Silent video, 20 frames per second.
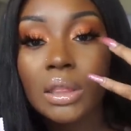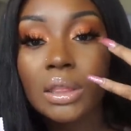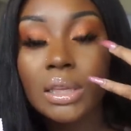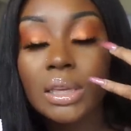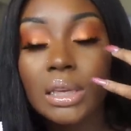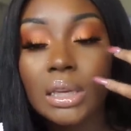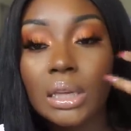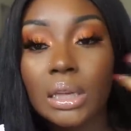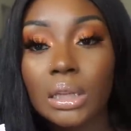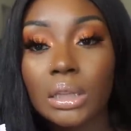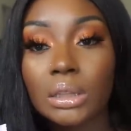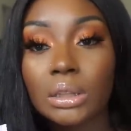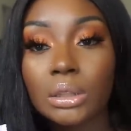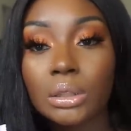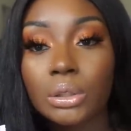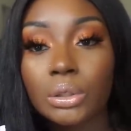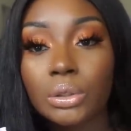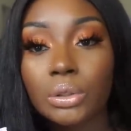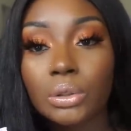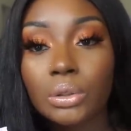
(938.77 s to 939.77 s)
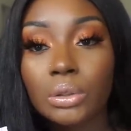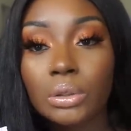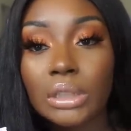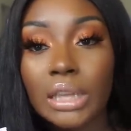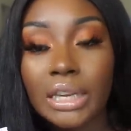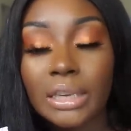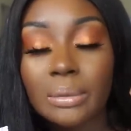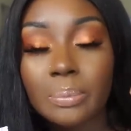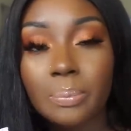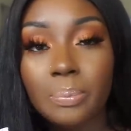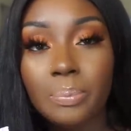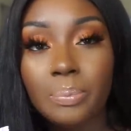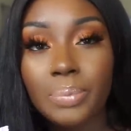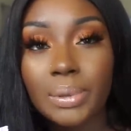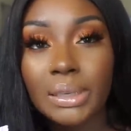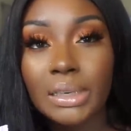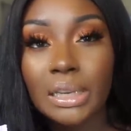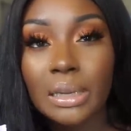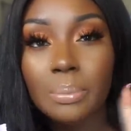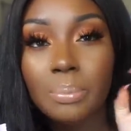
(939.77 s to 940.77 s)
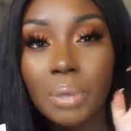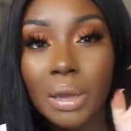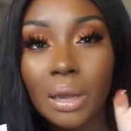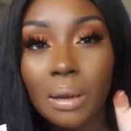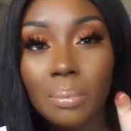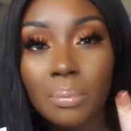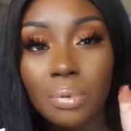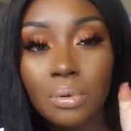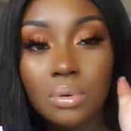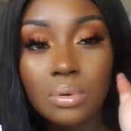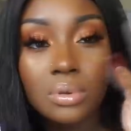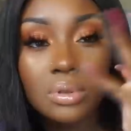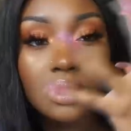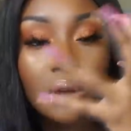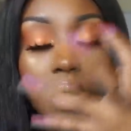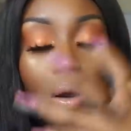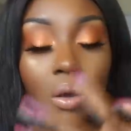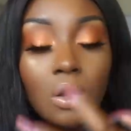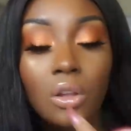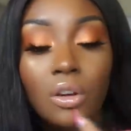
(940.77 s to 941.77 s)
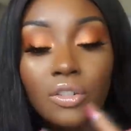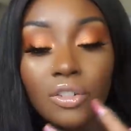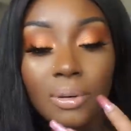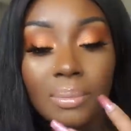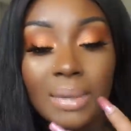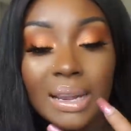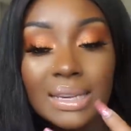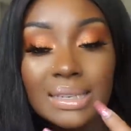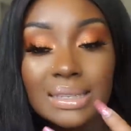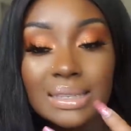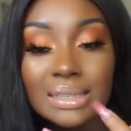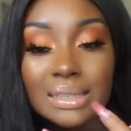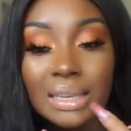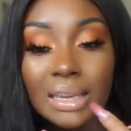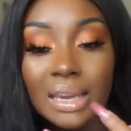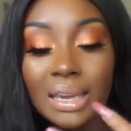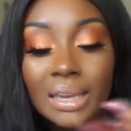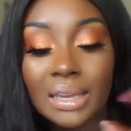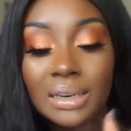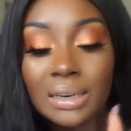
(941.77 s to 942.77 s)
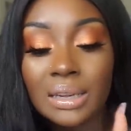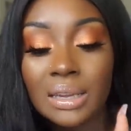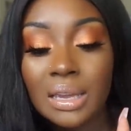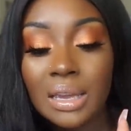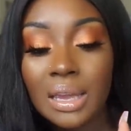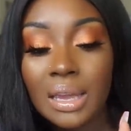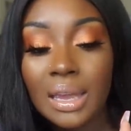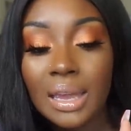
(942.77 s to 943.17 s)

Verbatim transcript: the little like bitty pimples all over my skin,